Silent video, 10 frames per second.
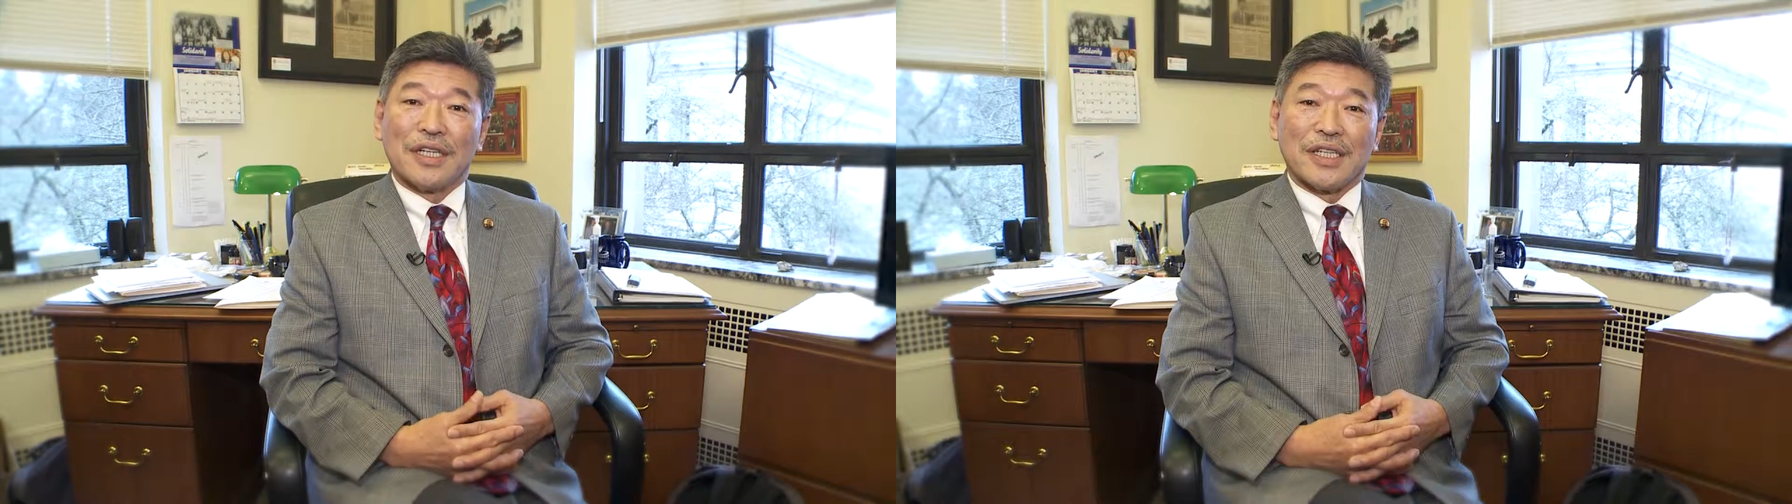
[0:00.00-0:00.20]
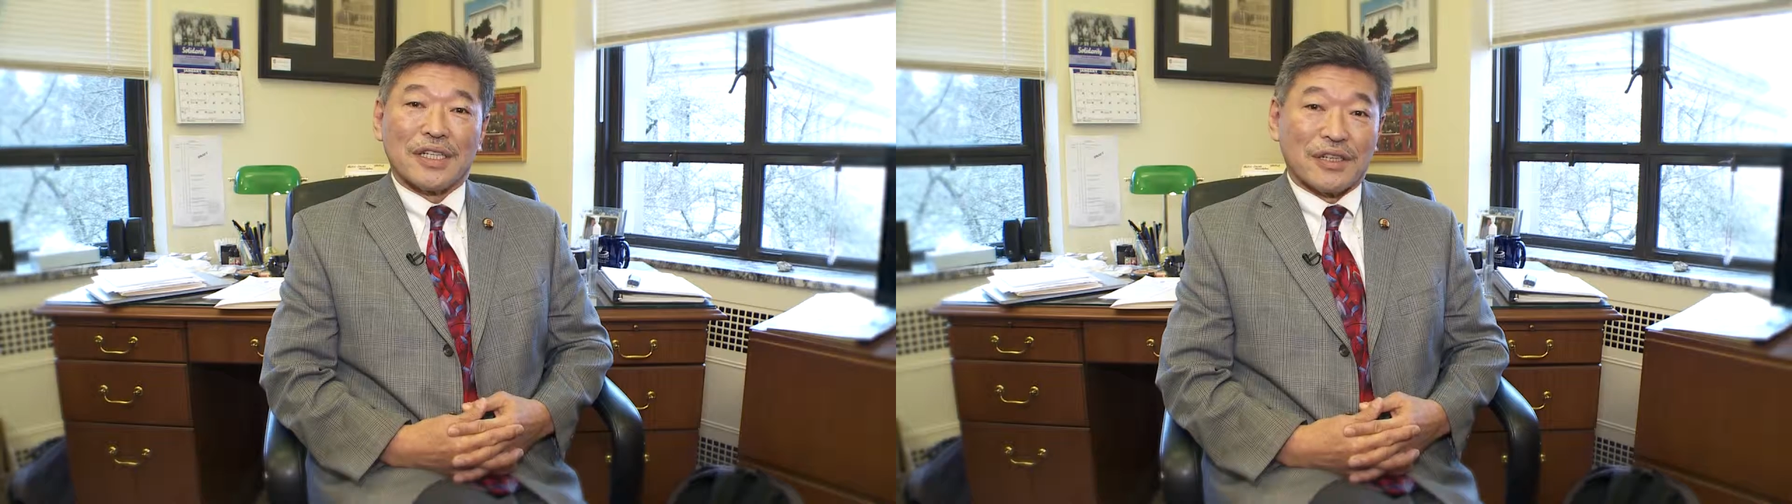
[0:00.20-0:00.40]

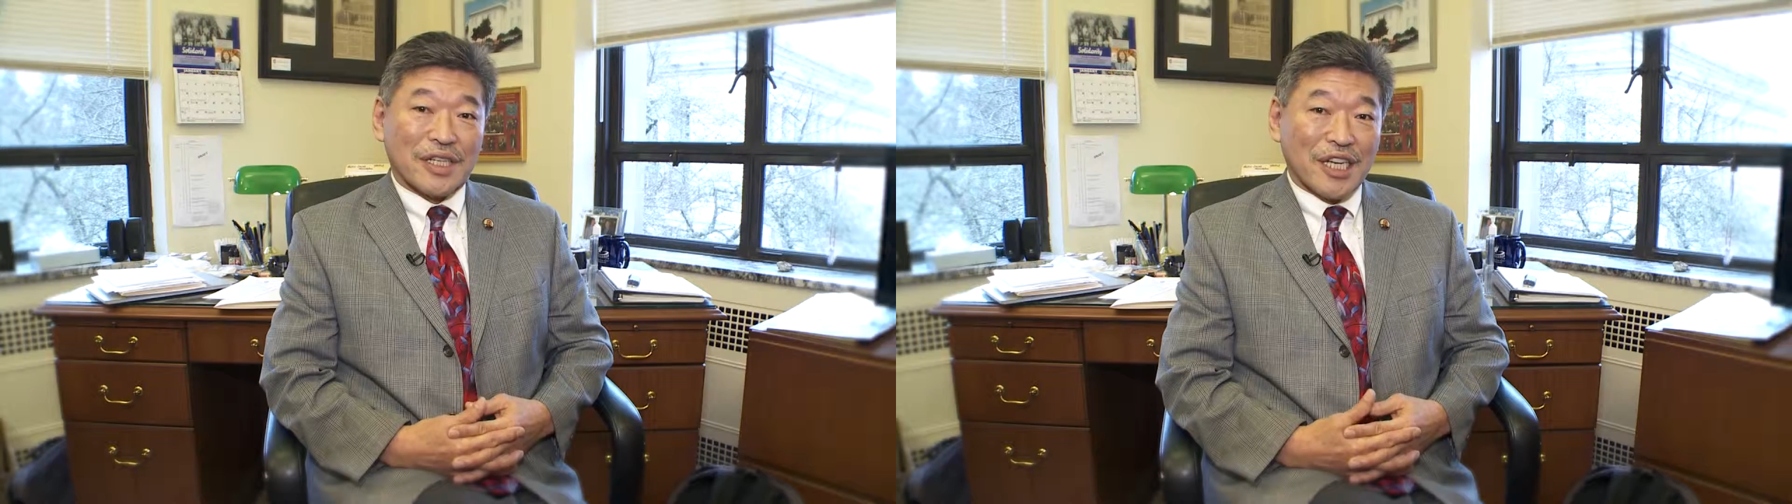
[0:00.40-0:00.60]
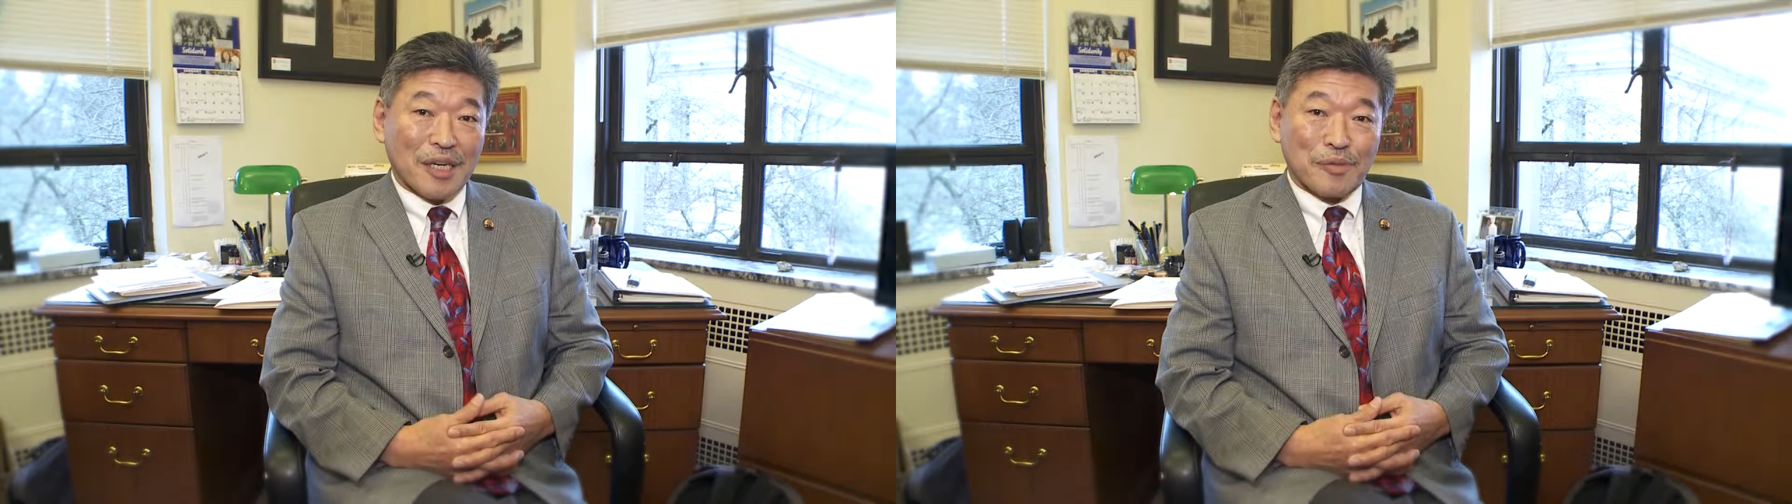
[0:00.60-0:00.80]
in our
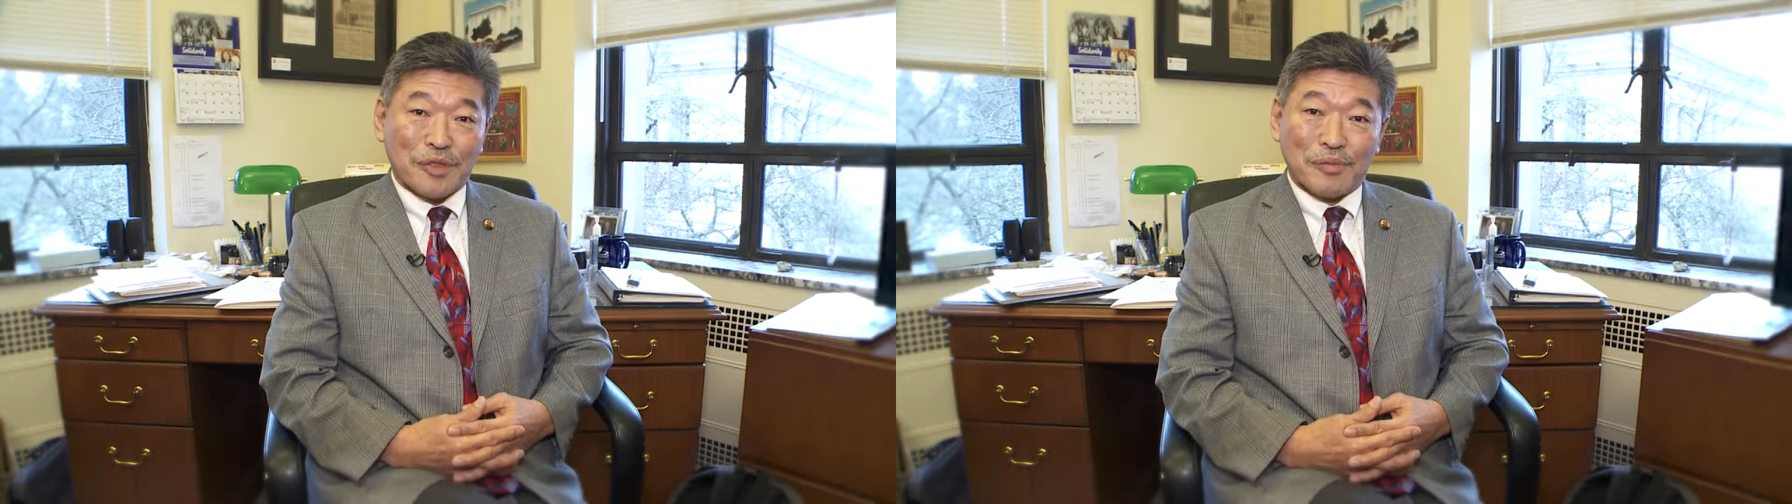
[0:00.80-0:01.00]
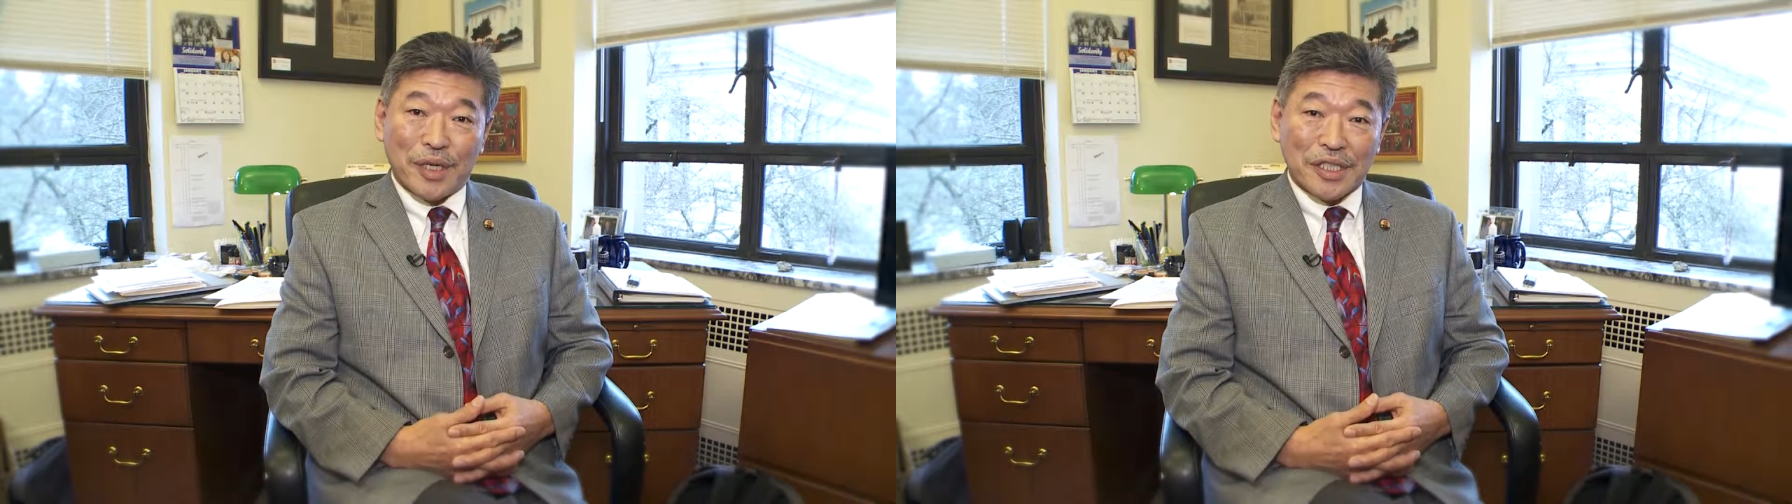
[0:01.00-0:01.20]

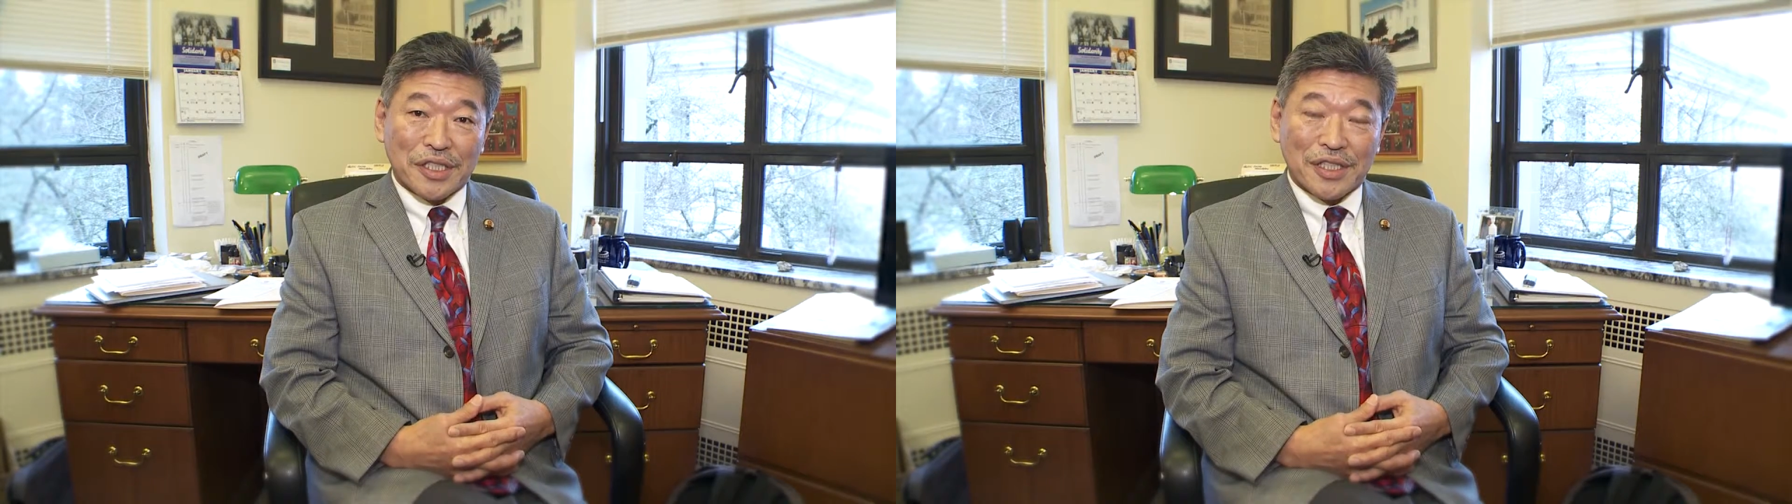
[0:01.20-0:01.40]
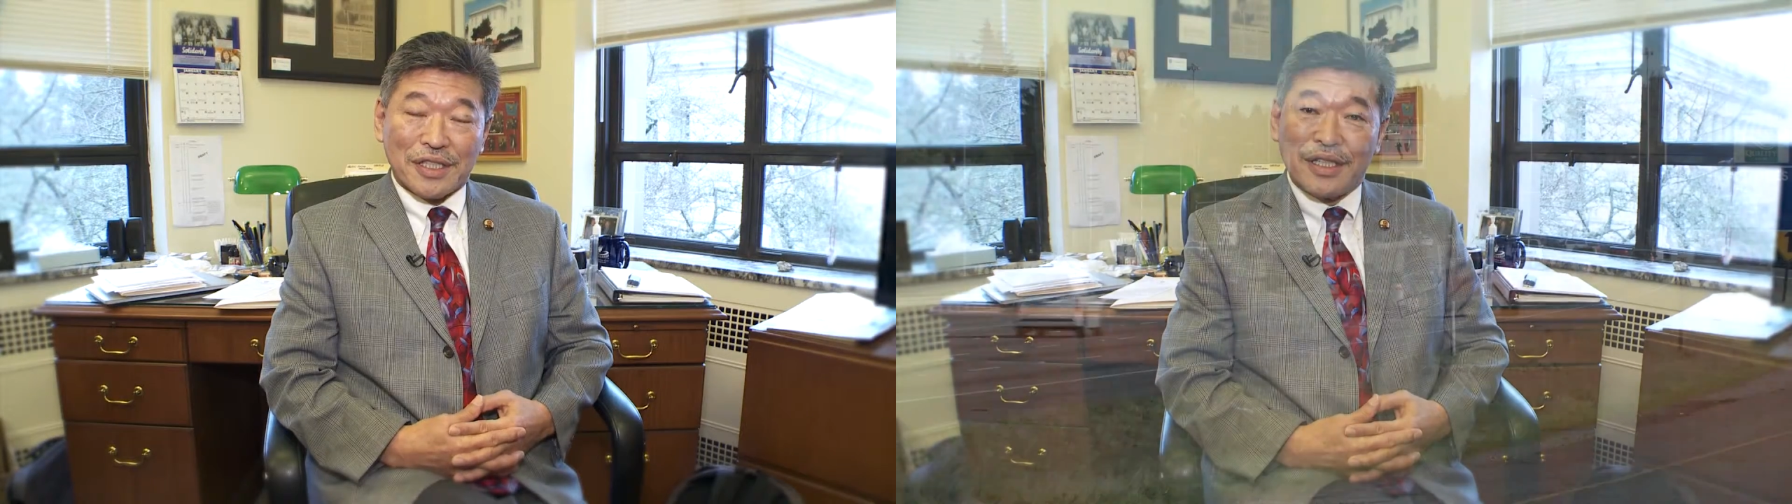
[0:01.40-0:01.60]
capital
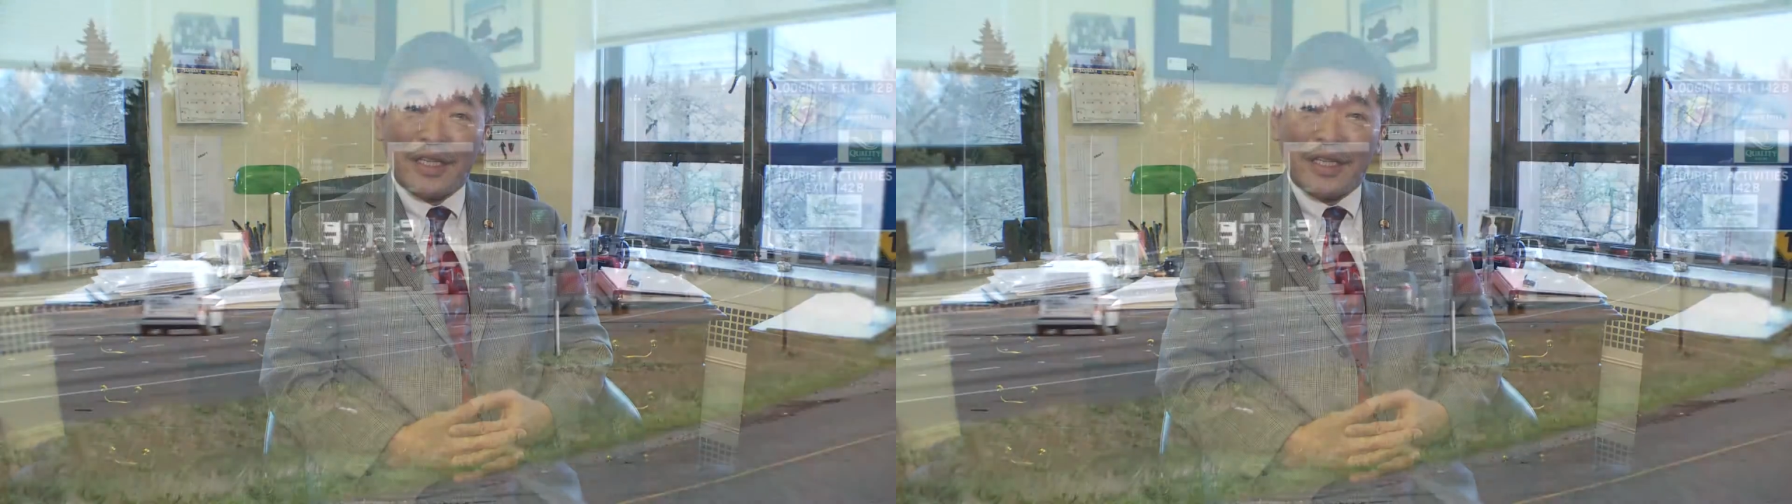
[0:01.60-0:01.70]
budget.